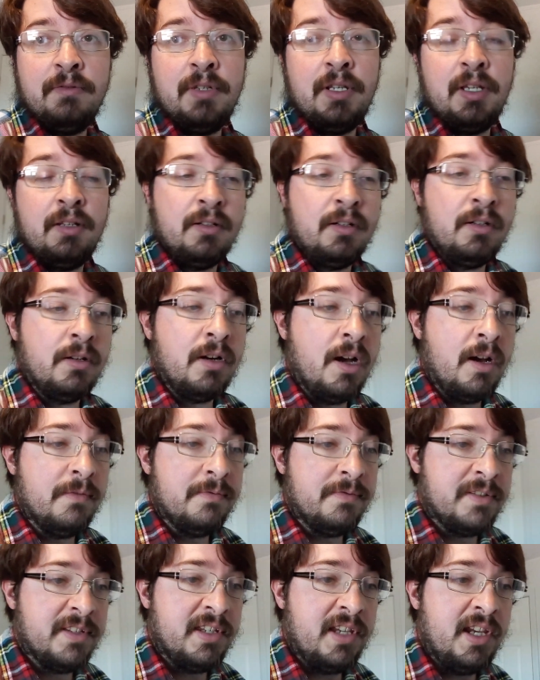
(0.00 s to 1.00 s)
in our
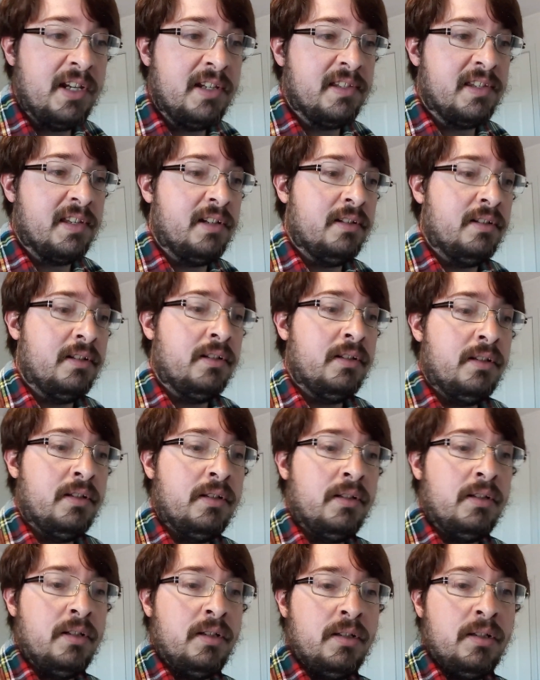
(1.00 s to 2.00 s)
off season,
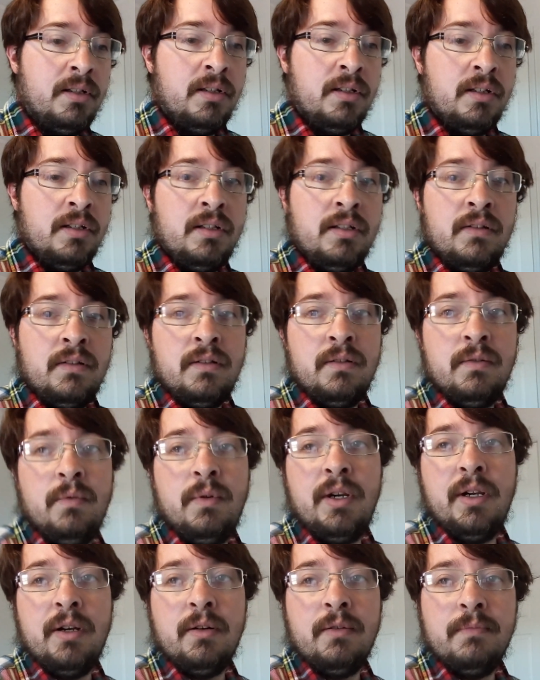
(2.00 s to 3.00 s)

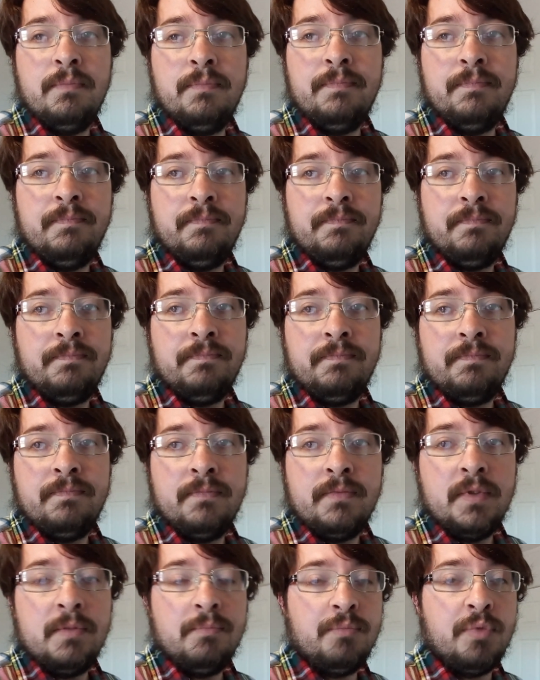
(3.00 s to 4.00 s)
we'll
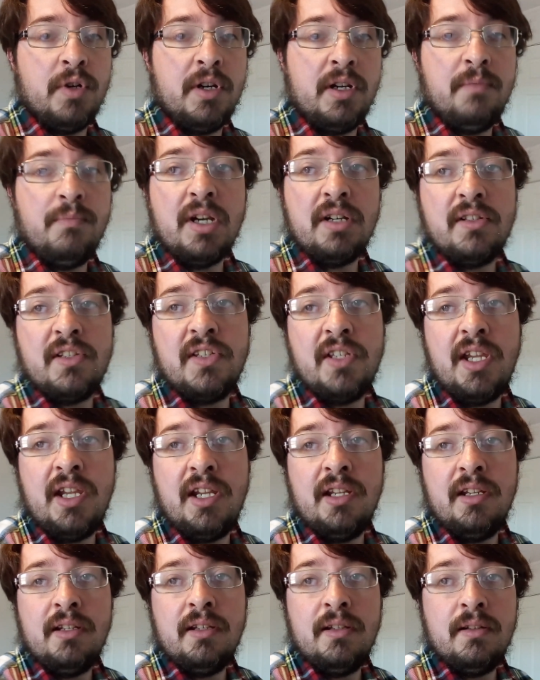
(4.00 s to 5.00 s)
pretty much
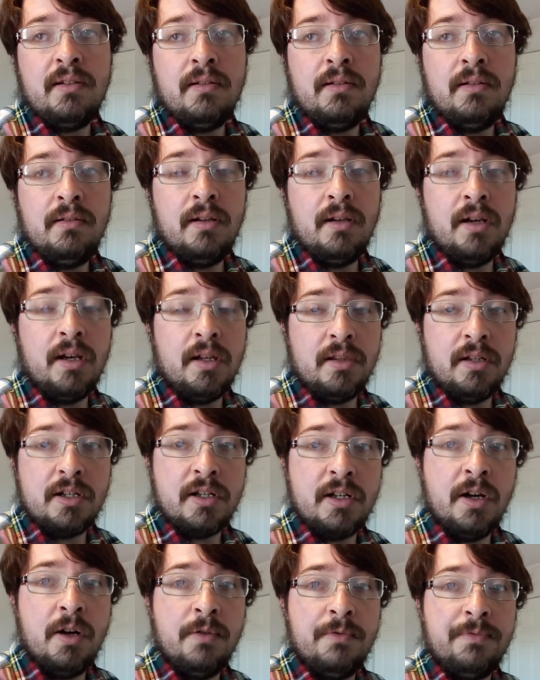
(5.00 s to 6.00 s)
see other
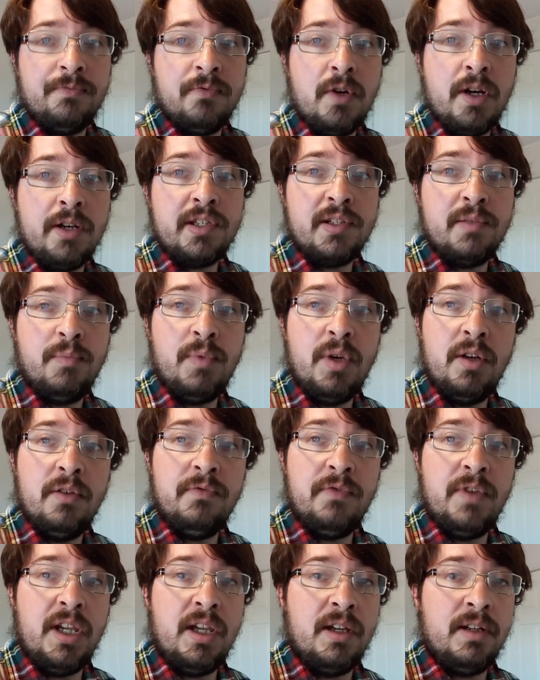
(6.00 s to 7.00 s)
cold fronts
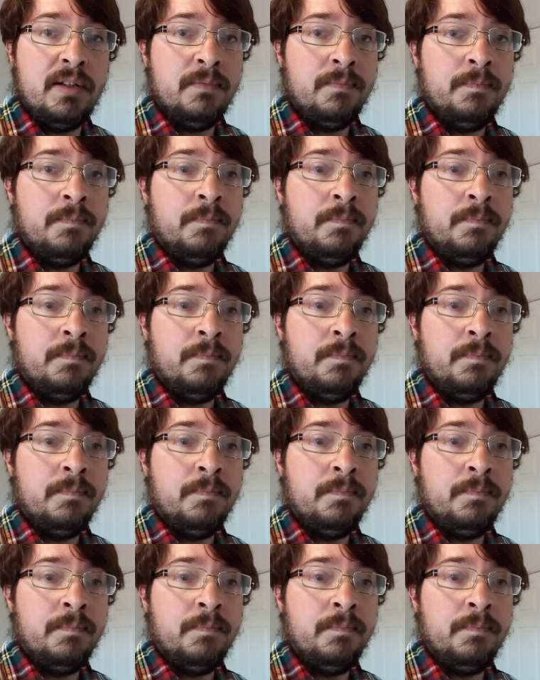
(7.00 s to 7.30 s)
move in